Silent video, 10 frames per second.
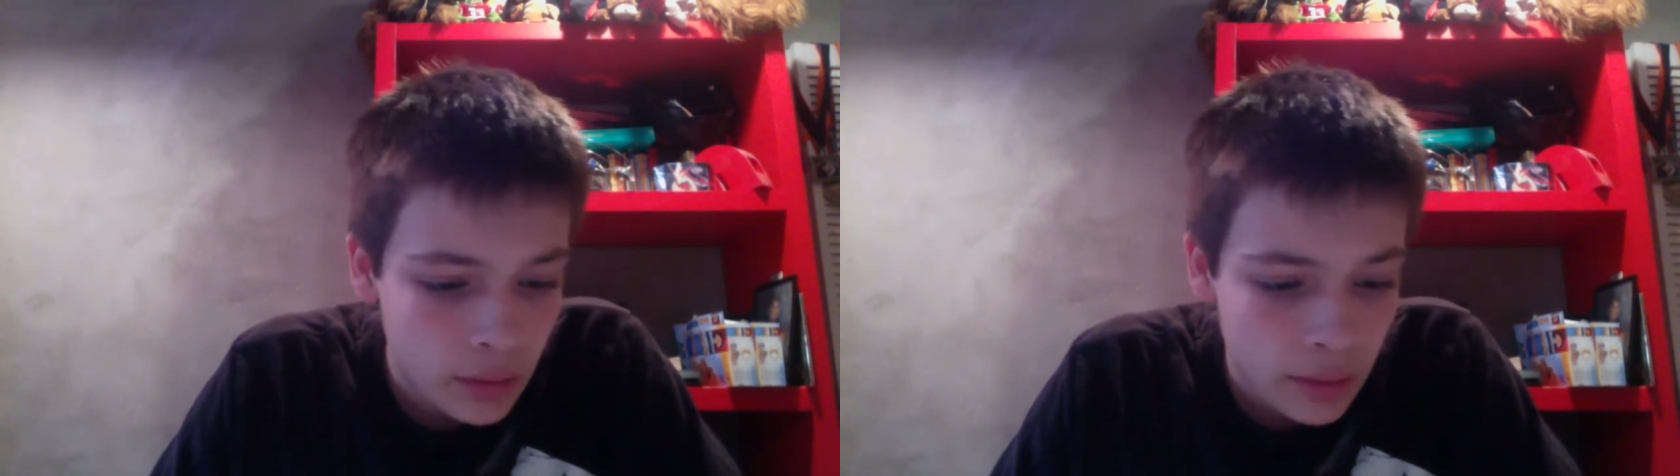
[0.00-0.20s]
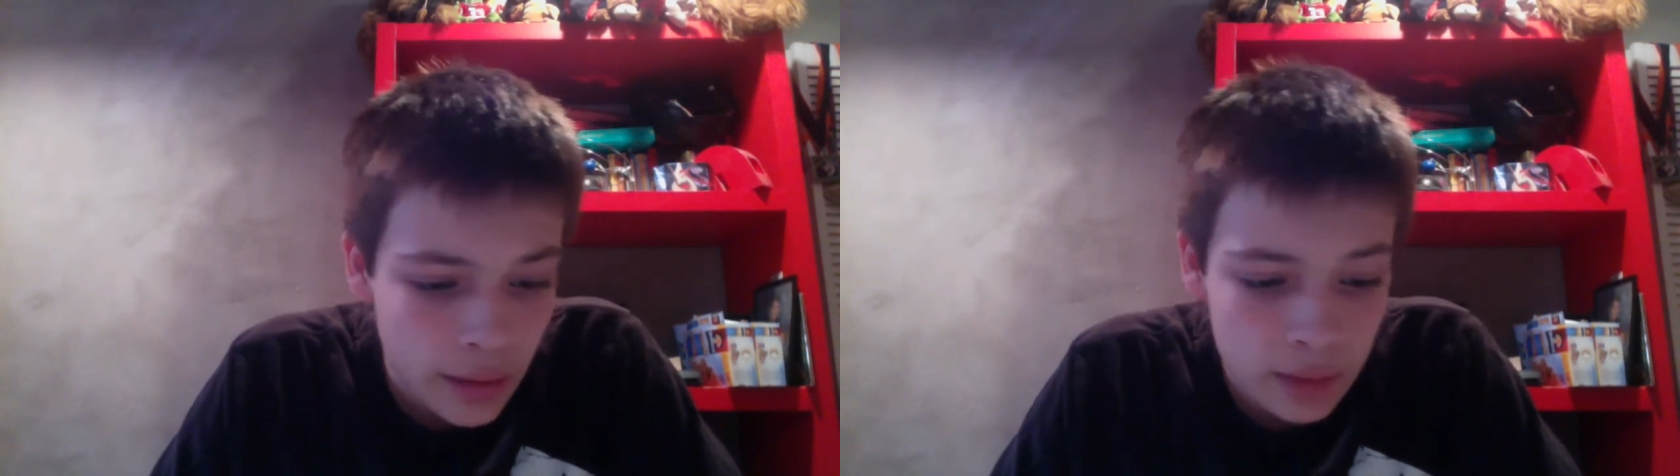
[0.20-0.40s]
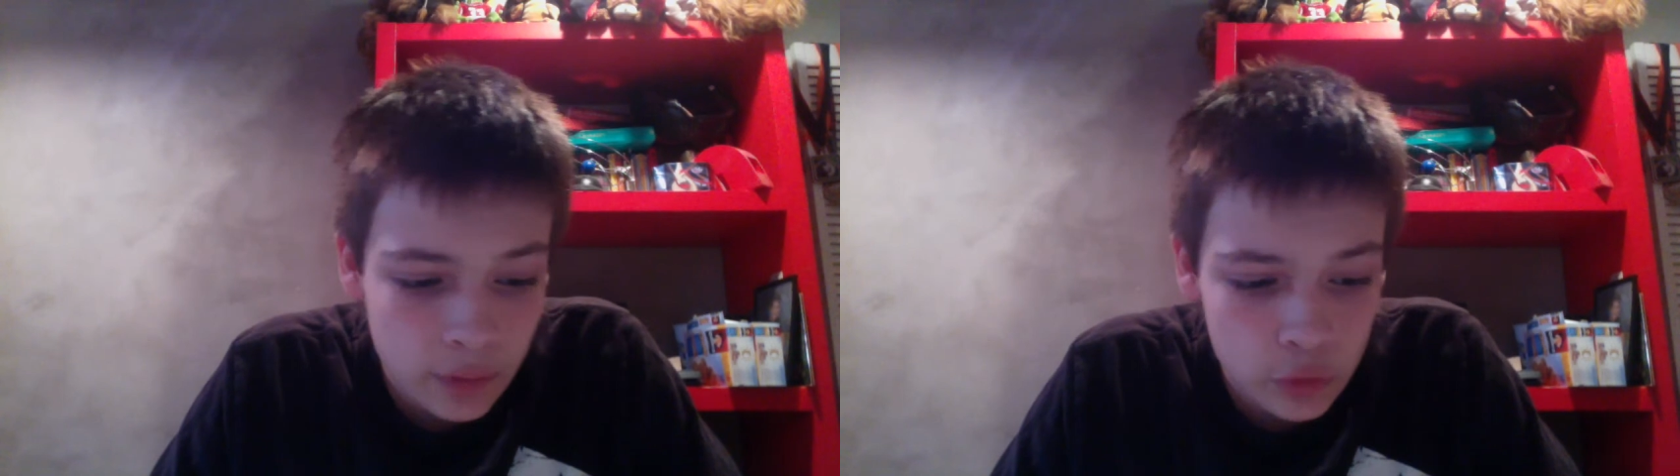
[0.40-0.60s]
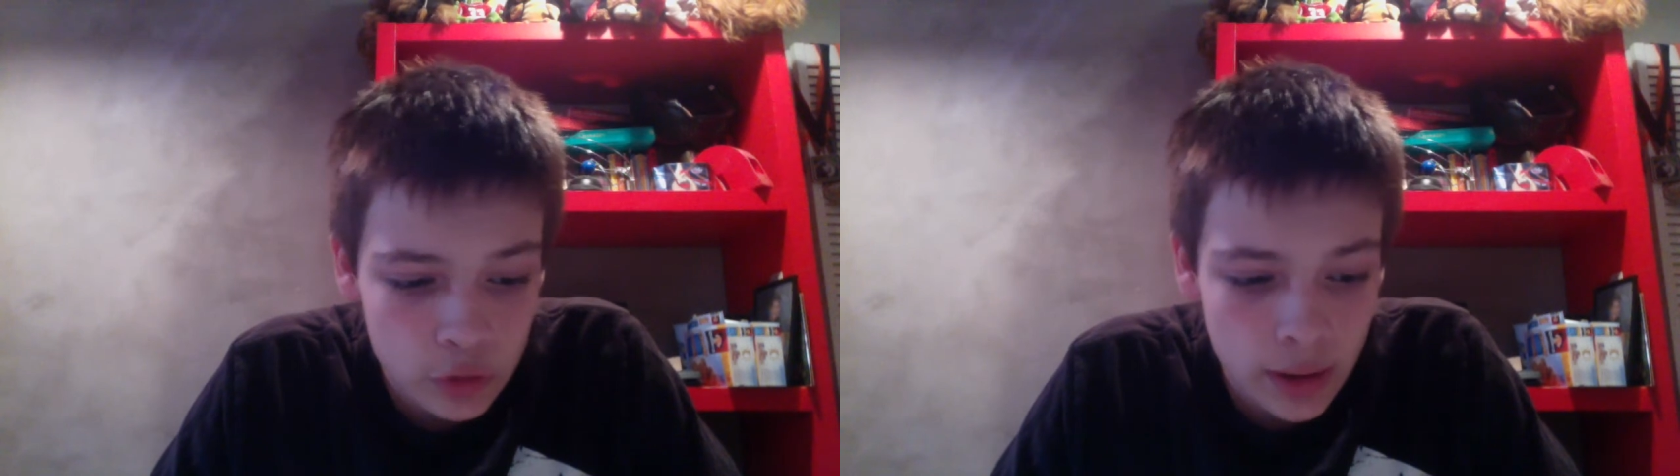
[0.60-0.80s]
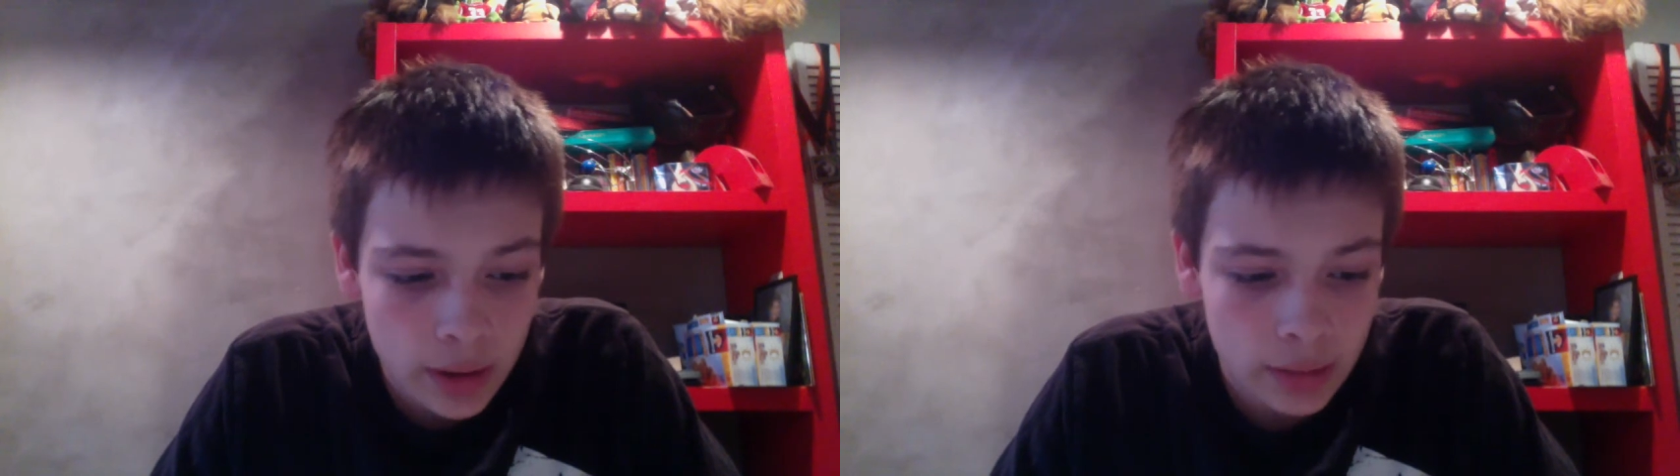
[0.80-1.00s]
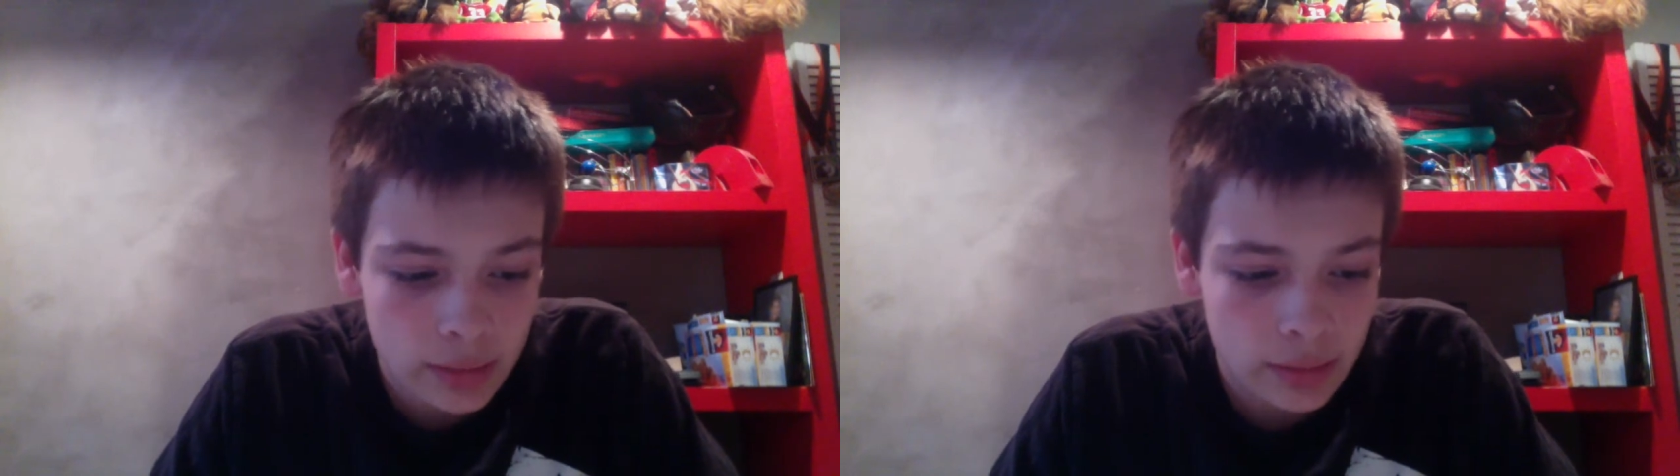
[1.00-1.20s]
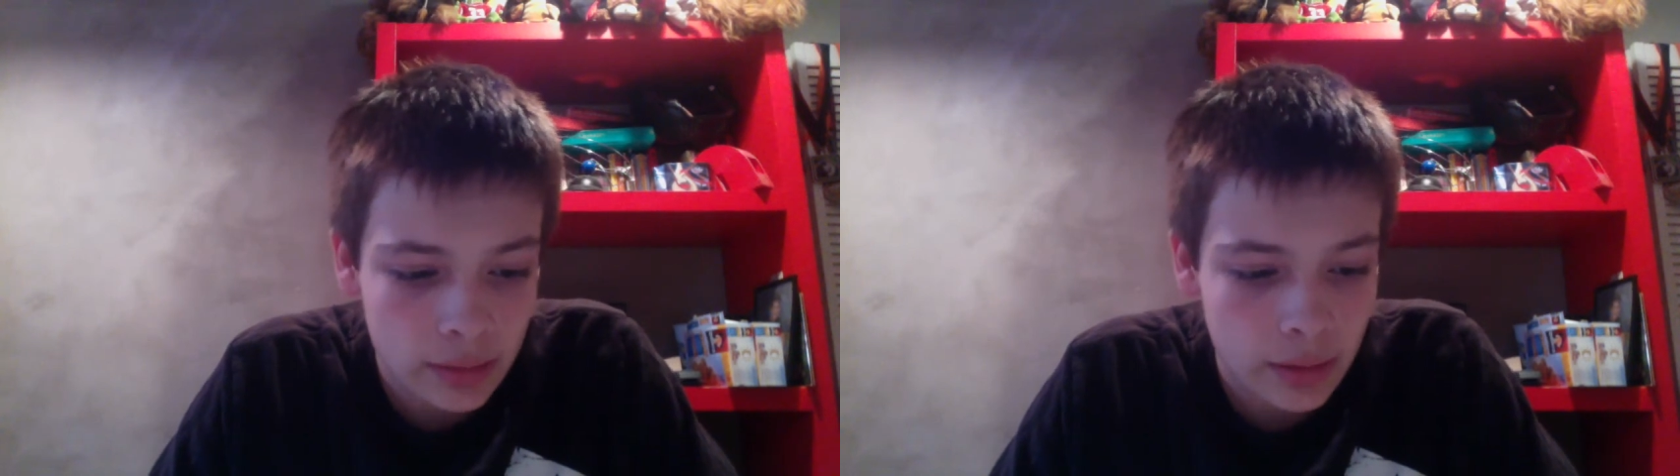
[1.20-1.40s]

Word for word: headphone jacks